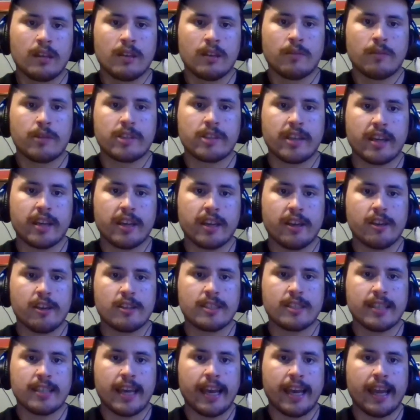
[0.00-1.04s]
Which I can
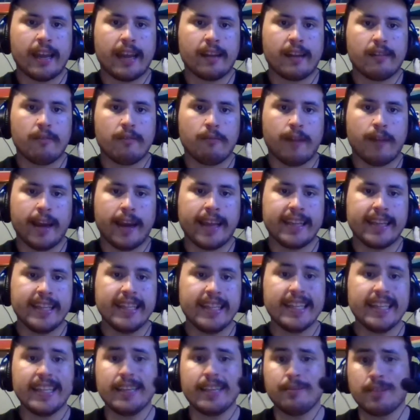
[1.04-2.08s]
understand why they
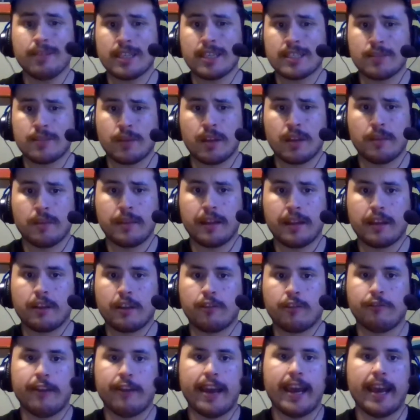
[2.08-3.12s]
did it because they wanted to make
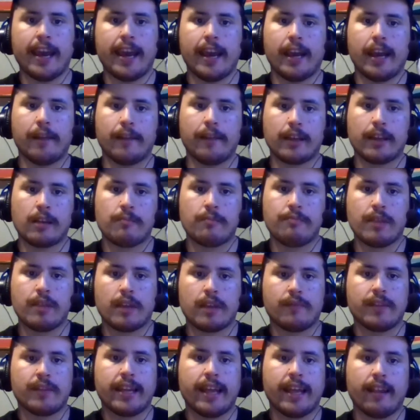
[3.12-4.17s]
it grand, like a big
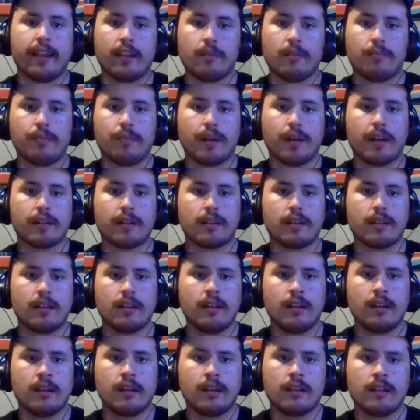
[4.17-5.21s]
finale. But
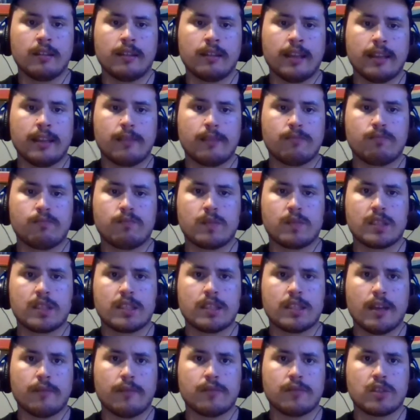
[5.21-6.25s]
they
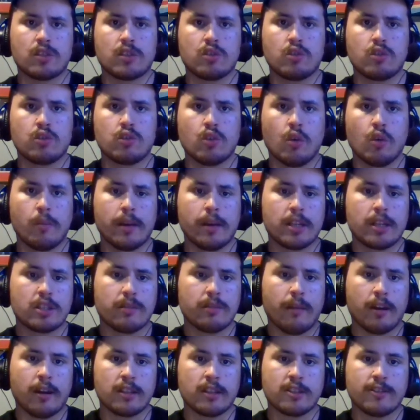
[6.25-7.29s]
stuff so much
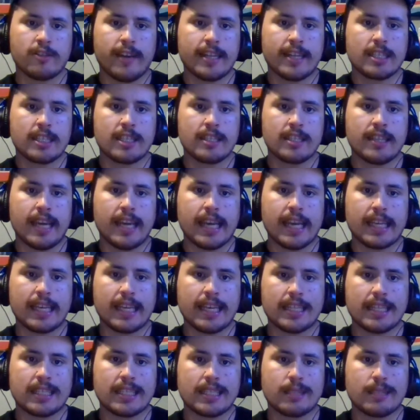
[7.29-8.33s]
monster action that it
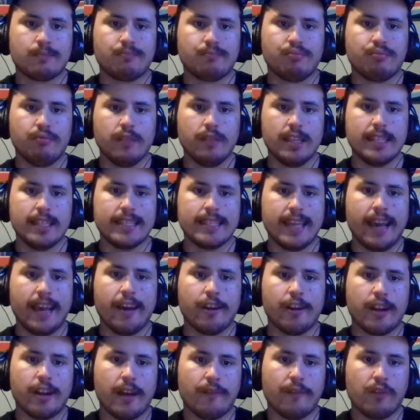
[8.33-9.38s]
gets pretty
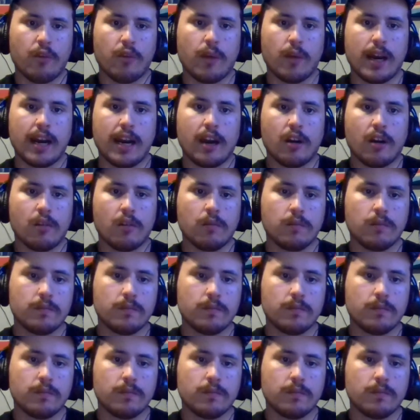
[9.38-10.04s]
tired after a while.